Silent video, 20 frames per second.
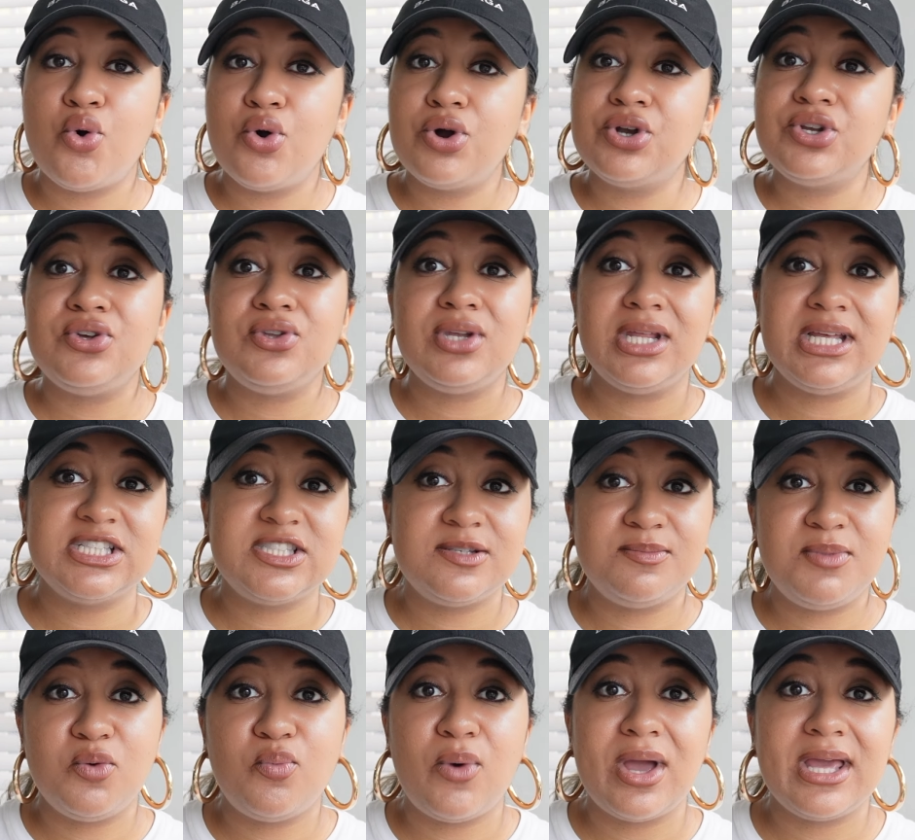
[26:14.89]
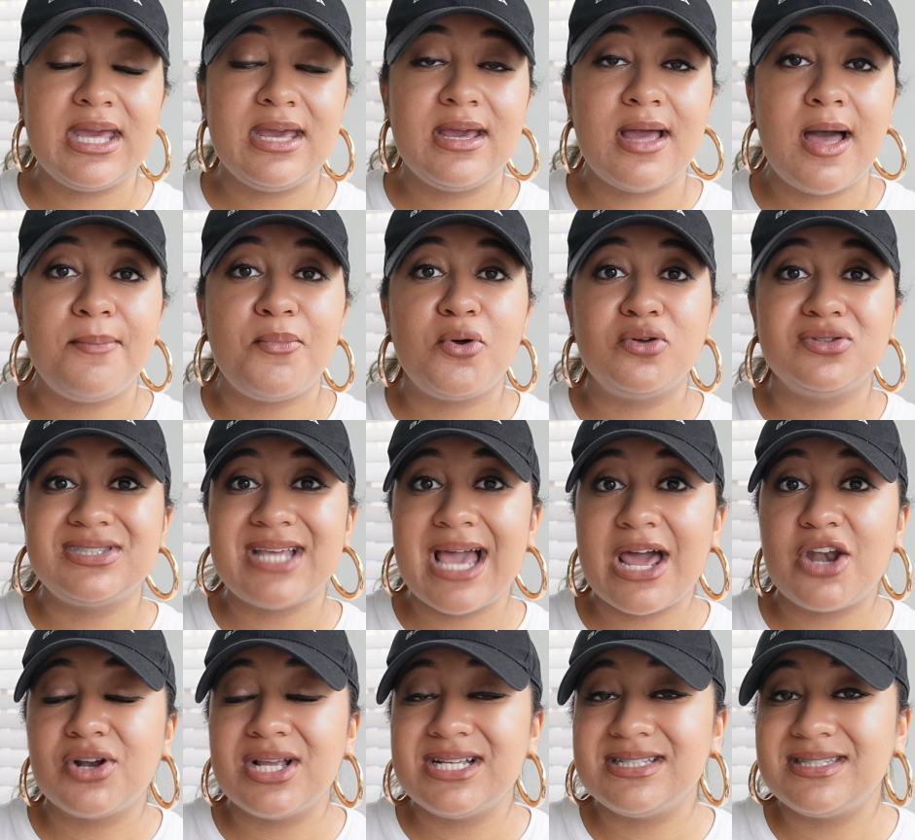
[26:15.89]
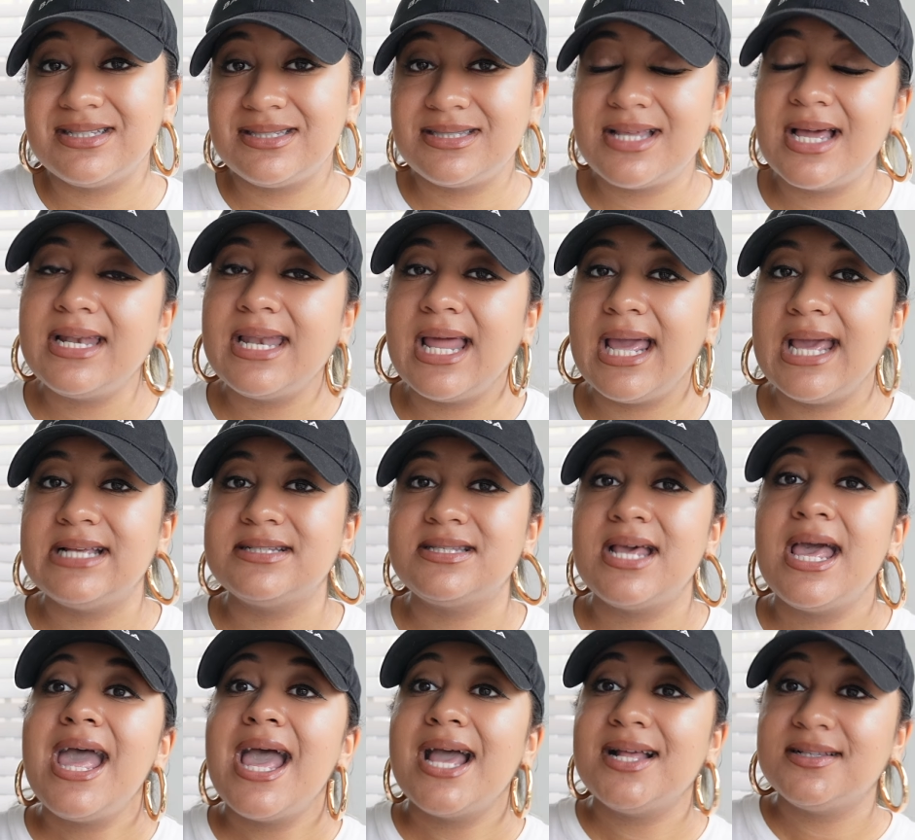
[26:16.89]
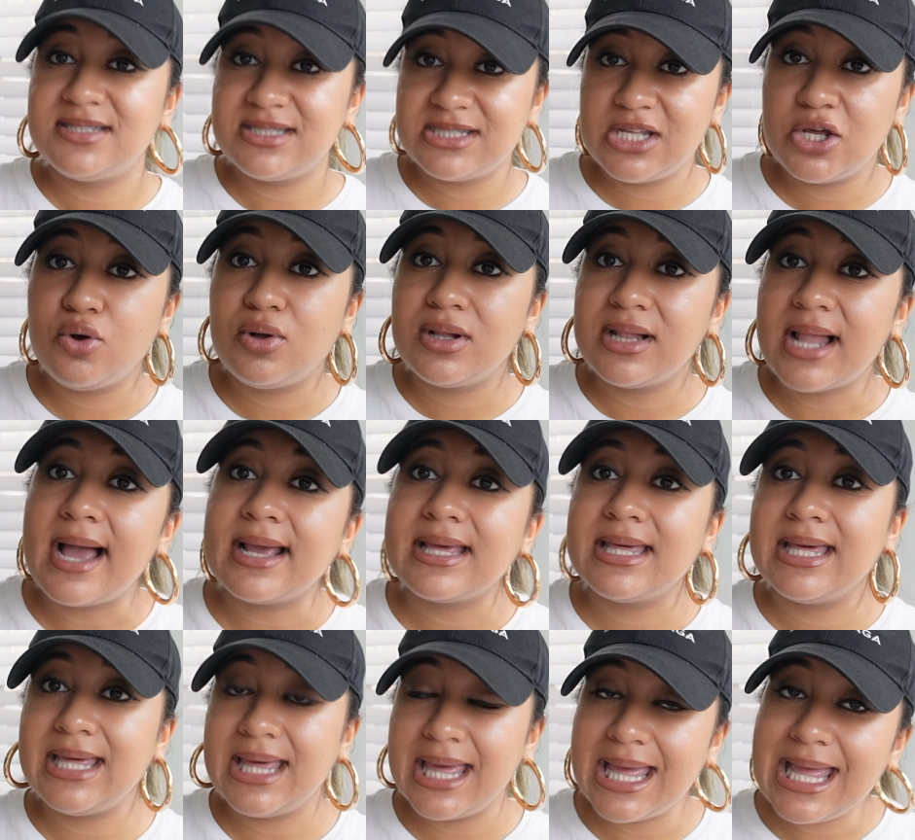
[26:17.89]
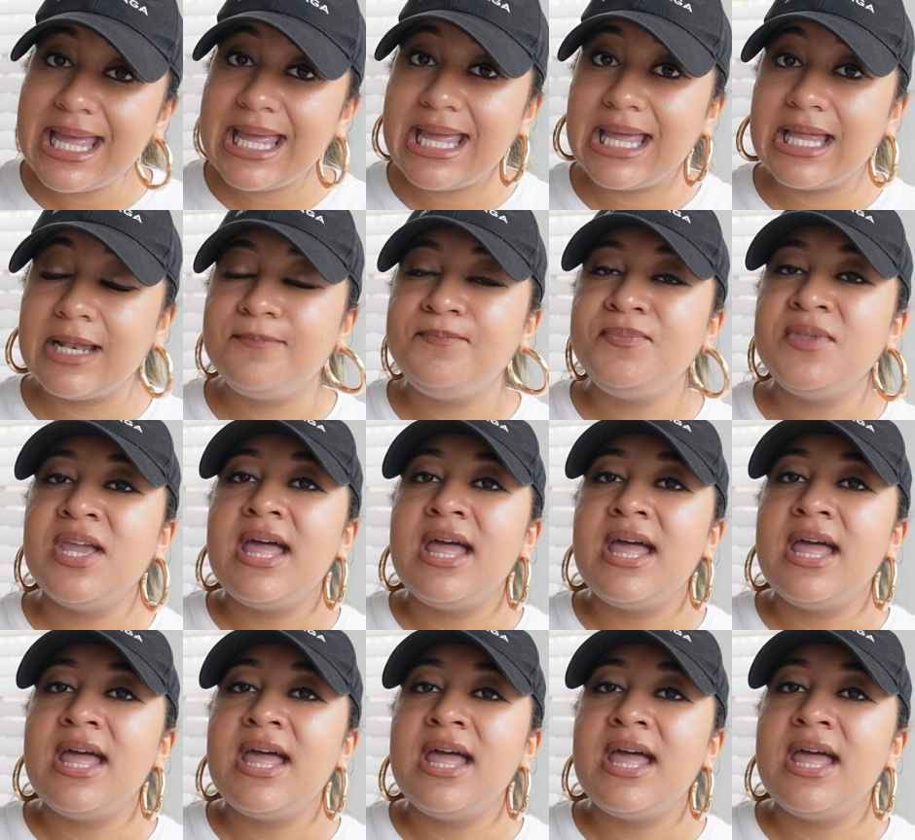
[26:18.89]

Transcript: Or do you need to be waking up on Saturdays and Sundays and still clocking in.